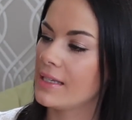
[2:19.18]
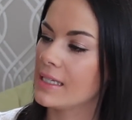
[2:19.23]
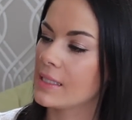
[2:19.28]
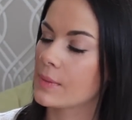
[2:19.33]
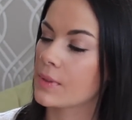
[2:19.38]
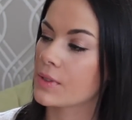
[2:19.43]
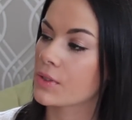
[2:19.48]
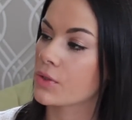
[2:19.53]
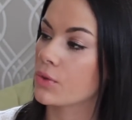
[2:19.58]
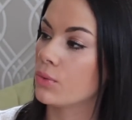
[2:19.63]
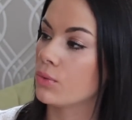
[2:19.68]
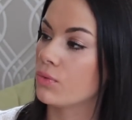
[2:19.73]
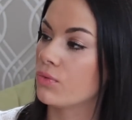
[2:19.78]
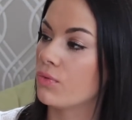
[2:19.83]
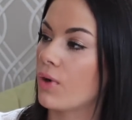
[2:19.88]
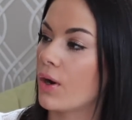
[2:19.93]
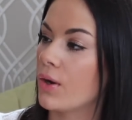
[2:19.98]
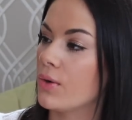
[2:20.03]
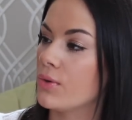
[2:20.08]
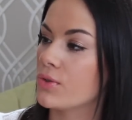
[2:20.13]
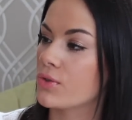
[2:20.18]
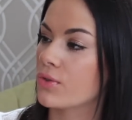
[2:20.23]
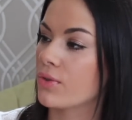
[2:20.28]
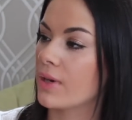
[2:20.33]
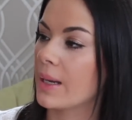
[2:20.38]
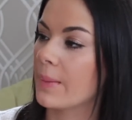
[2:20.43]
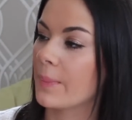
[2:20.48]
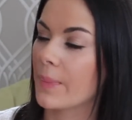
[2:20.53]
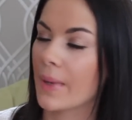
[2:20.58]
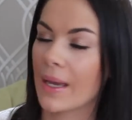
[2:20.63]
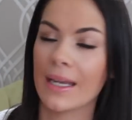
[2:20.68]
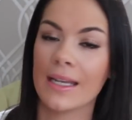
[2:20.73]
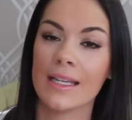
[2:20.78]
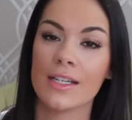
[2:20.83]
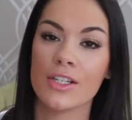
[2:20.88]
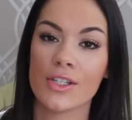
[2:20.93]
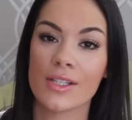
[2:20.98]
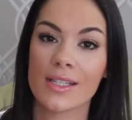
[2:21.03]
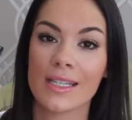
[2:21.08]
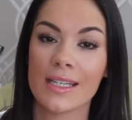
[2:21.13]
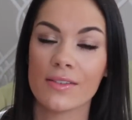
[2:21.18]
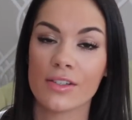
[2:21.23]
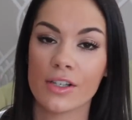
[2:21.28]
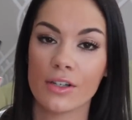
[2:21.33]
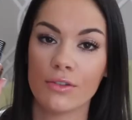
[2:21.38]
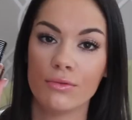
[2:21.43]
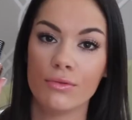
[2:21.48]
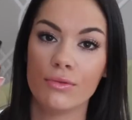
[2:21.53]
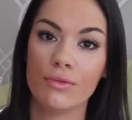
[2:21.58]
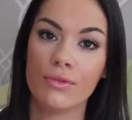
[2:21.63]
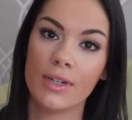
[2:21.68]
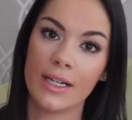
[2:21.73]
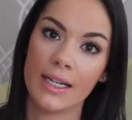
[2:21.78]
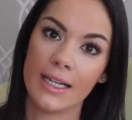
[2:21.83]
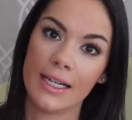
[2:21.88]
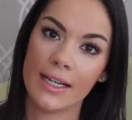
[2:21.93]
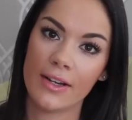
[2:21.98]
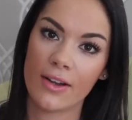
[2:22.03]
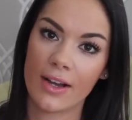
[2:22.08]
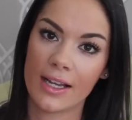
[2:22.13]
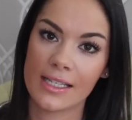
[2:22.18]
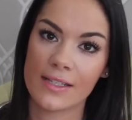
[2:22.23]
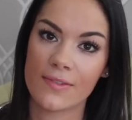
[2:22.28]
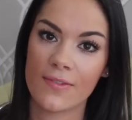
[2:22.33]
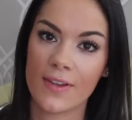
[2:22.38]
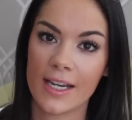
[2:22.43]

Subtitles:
This one's called Road Trip, and it just gives a really nice